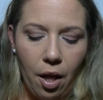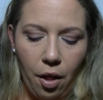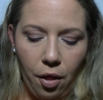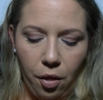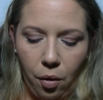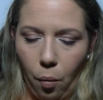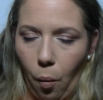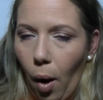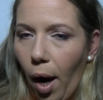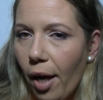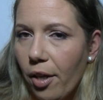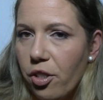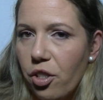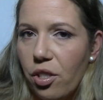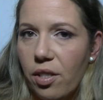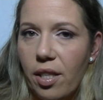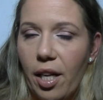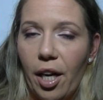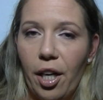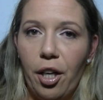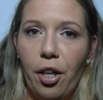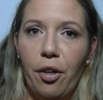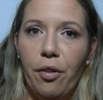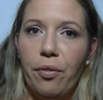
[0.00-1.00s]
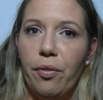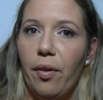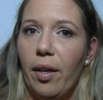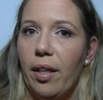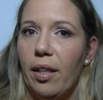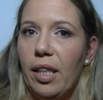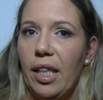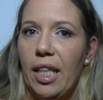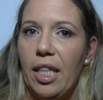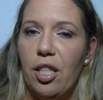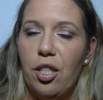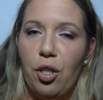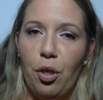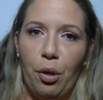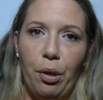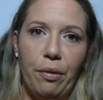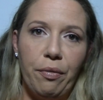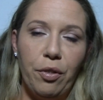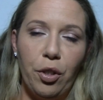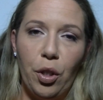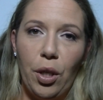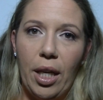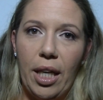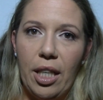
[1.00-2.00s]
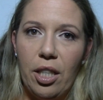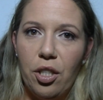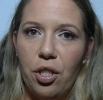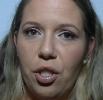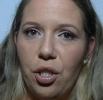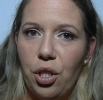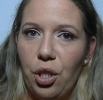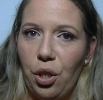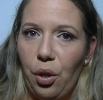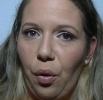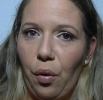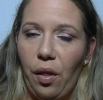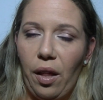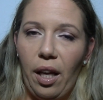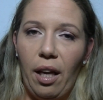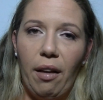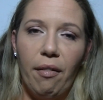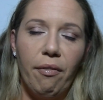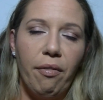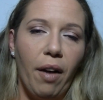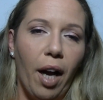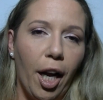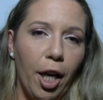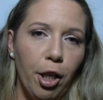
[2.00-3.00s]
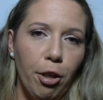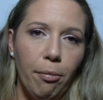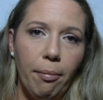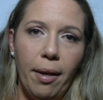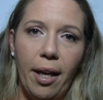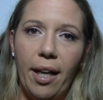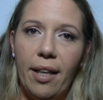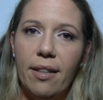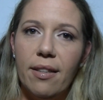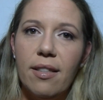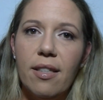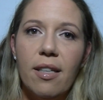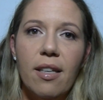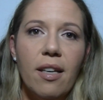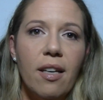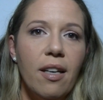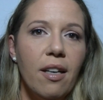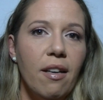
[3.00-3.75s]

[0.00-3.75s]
The watch is eco-friendly, so if you're into the environment,